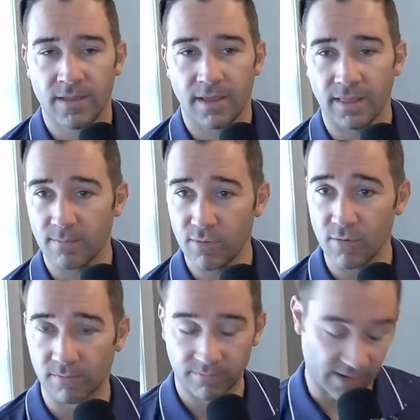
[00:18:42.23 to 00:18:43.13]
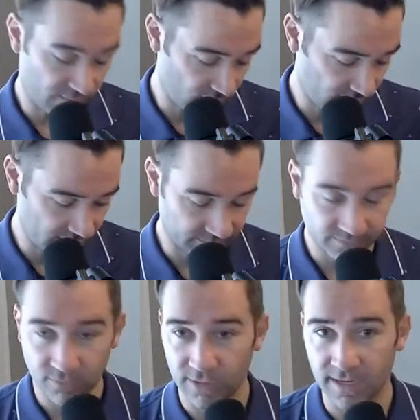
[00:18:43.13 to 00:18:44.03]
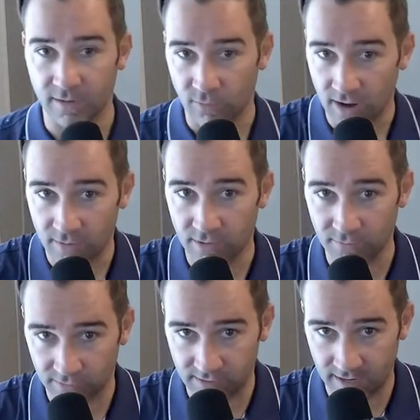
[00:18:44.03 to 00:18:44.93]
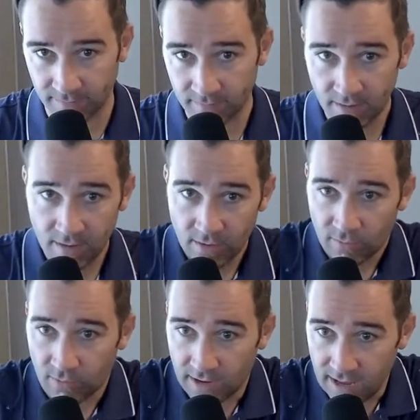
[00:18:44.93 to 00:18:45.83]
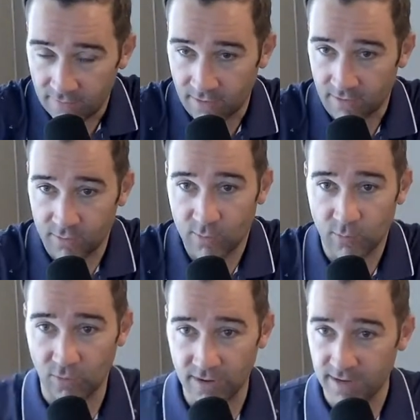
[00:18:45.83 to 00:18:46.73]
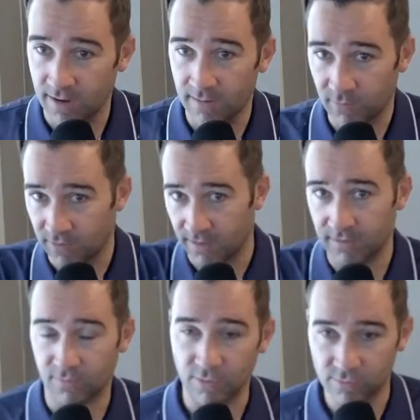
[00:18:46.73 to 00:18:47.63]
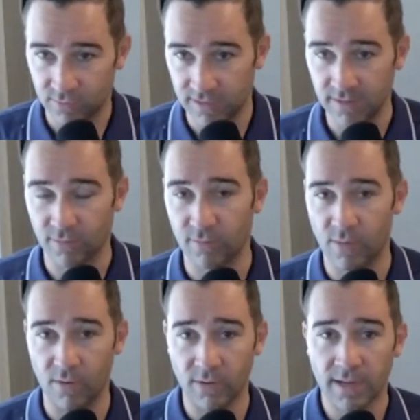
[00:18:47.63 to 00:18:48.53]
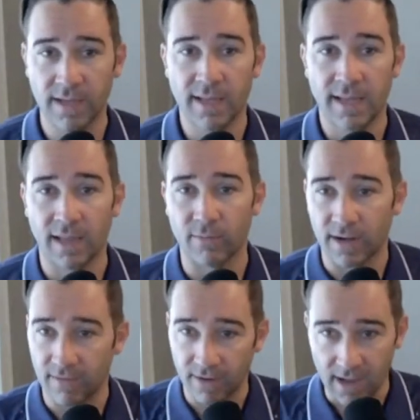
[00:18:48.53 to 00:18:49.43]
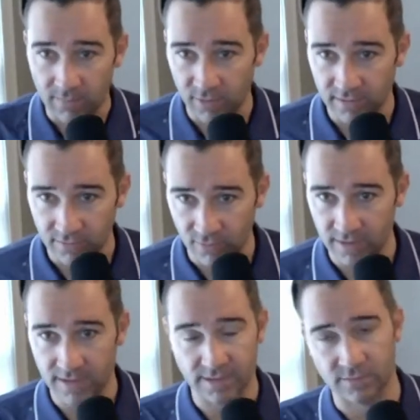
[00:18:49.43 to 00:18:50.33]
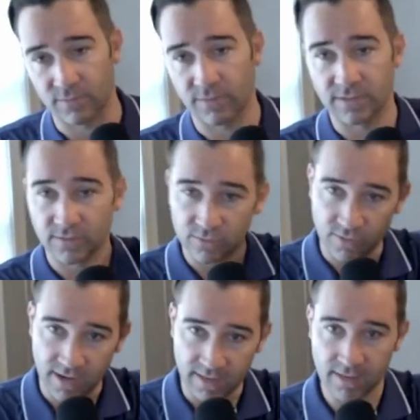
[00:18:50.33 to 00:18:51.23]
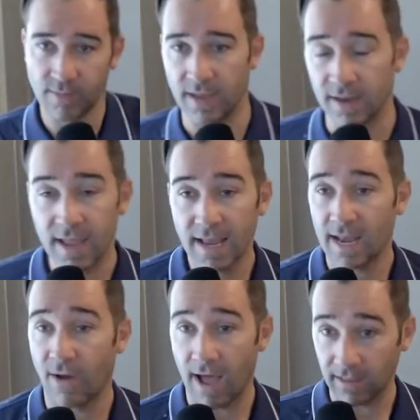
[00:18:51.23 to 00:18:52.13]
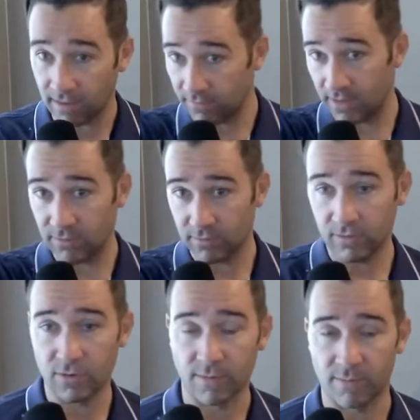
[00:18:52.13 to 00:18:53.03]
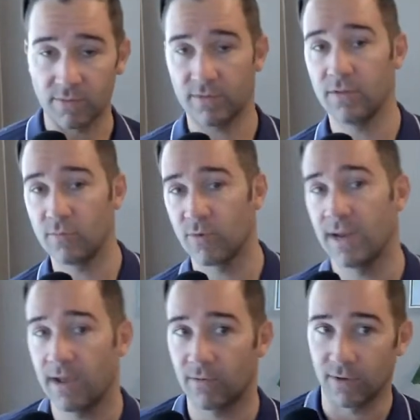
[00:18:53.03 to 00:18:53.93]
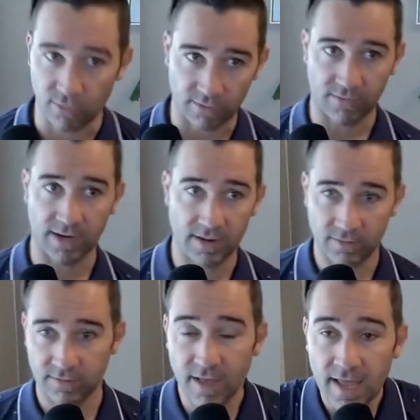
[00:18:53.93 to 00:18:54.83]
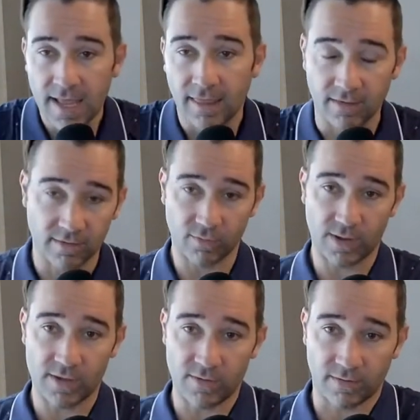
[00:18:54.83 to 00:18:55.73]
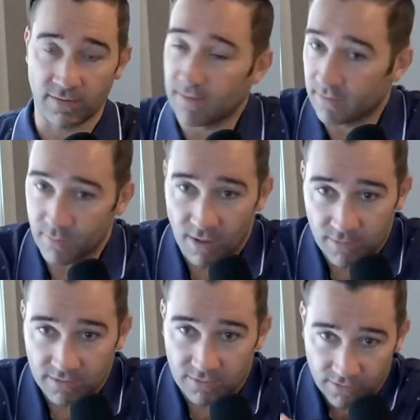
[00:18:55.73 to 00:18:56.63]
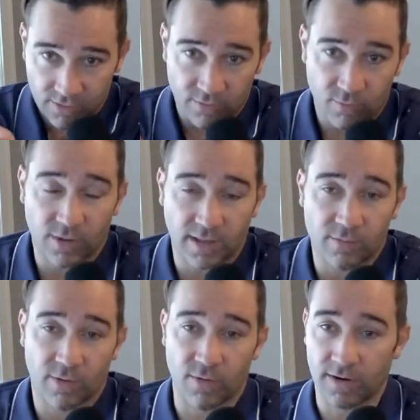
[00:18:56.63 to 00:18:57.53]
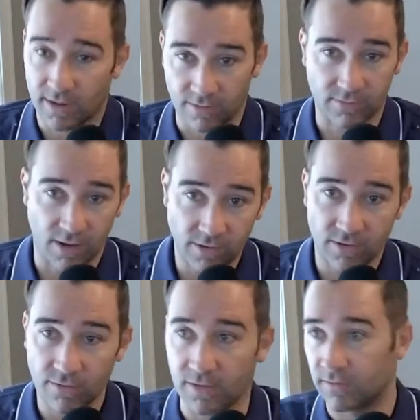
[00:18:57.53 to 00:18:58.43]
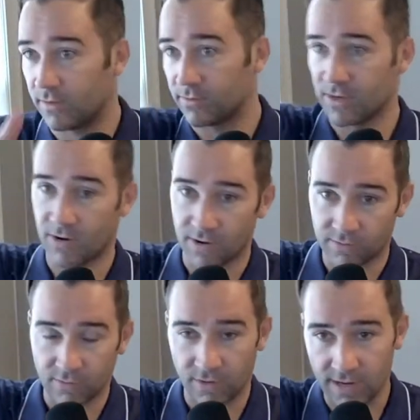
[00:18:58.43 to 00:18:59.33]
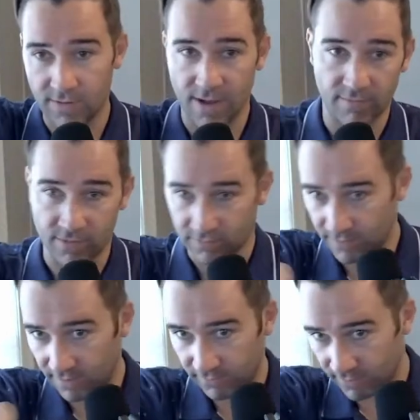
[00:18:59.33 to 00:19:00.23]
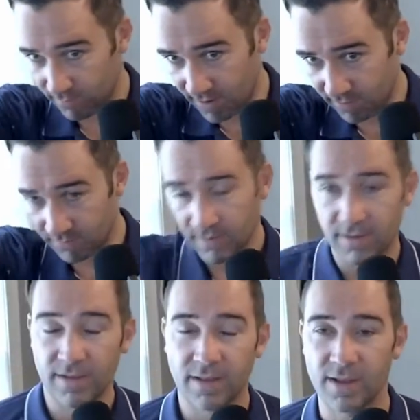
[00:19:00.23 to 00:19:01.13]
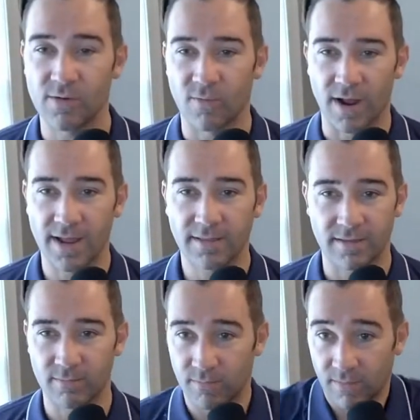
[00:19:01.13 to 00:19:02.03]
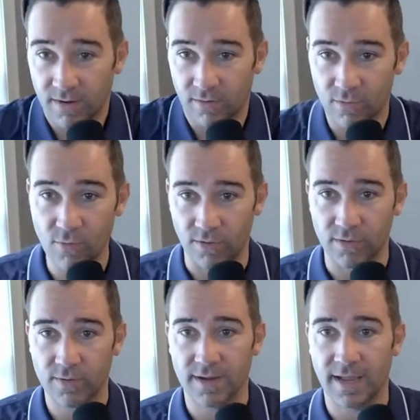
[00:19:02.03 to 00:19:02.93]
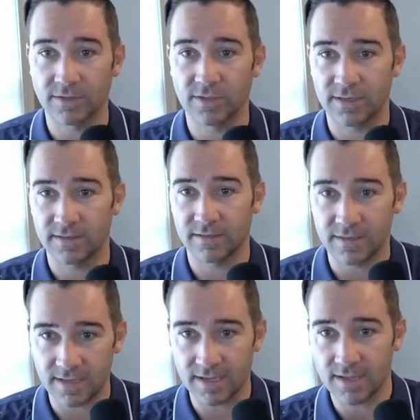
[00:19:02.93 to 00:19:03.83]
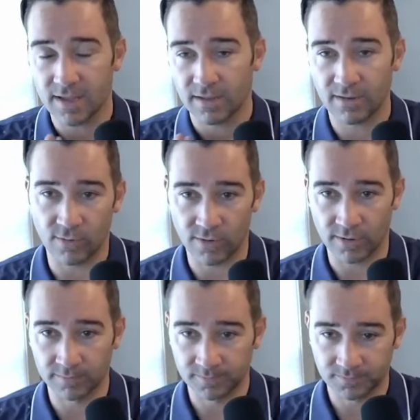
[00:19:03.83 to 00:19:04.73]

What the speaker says: And then boom, day 14, we did it. We're on to our first day. We're going to have our new employee come, whether that's virtually or remote, and we're going to have a comprehensive orientation where we just train them in. Now, I love to use Loom. I'm using Loom right now to record videos. This is a way you, as a small business owner, you can quickly record. Here's how you do this. You share your screen. You have yourself in the bottom, right. And, cool. You can actually see your